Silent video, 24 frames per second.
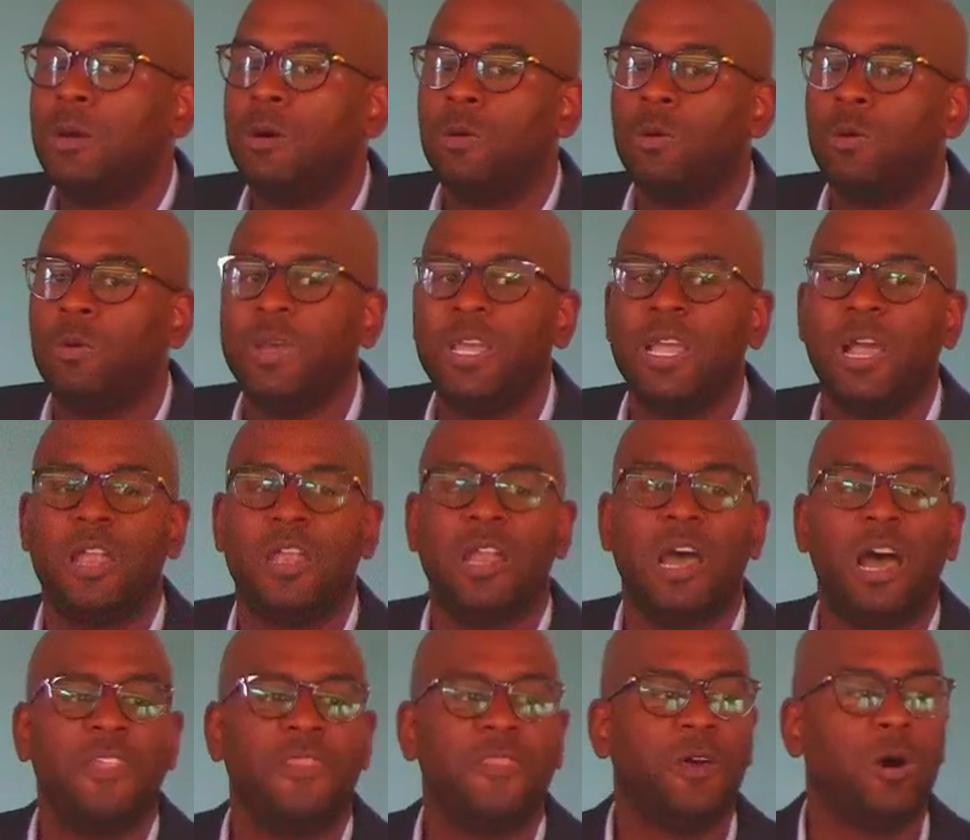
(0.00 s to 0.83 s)
We are
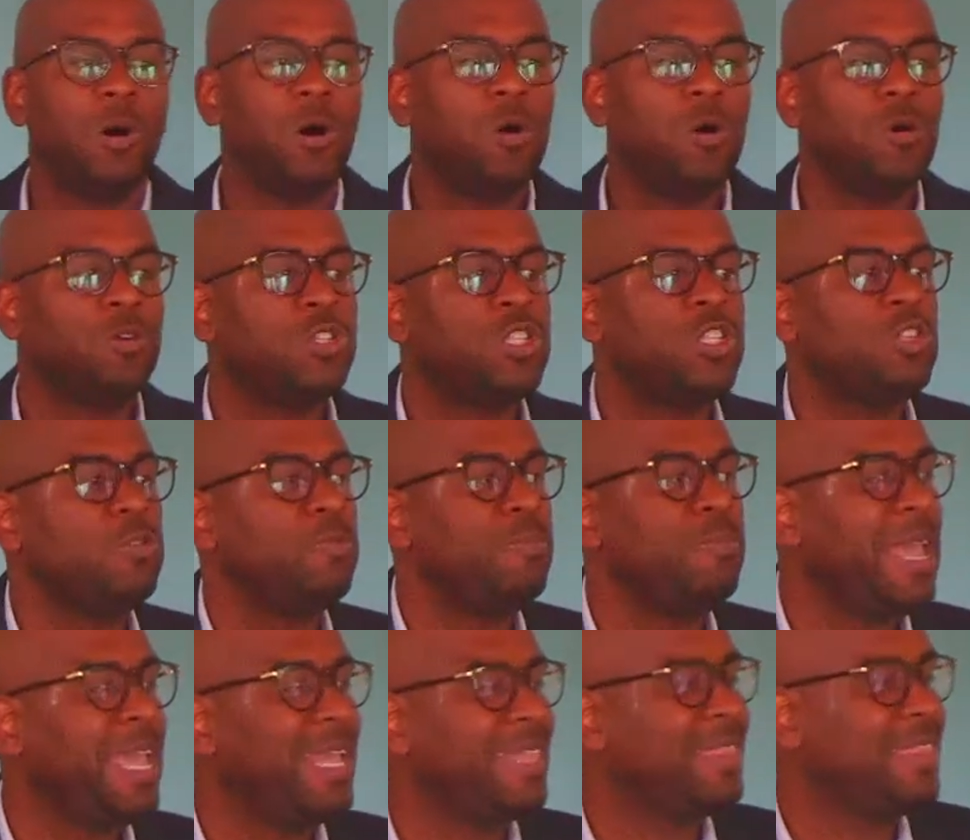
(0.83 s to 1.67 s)
not those who
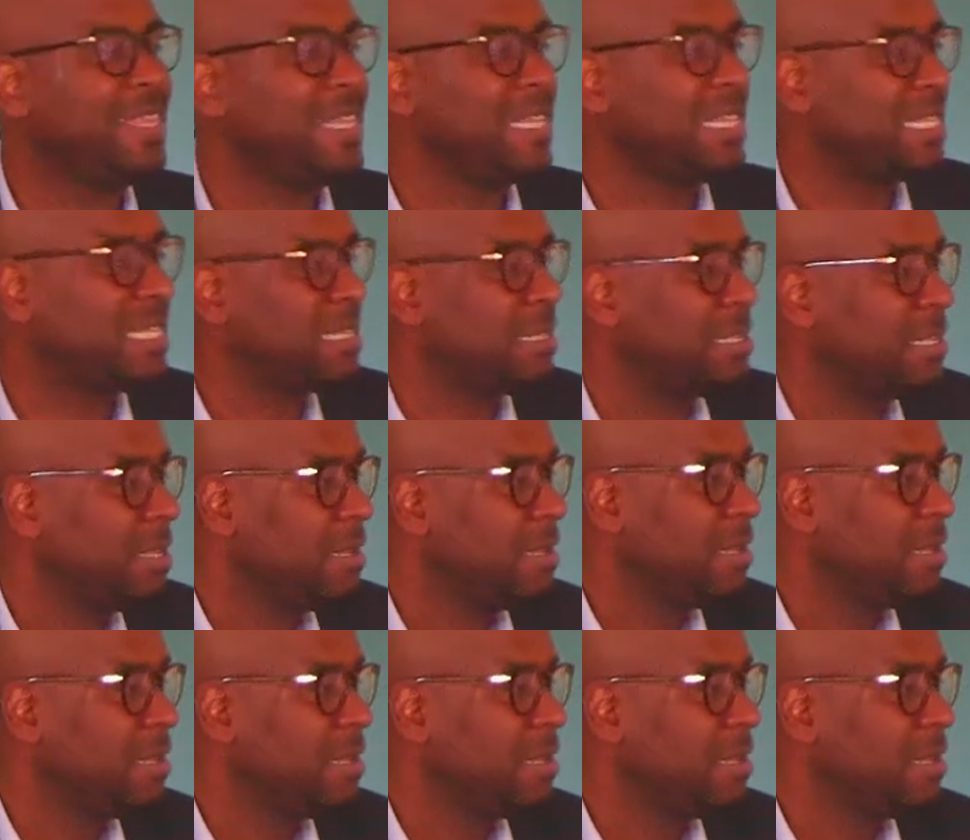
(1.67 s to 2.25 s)
make this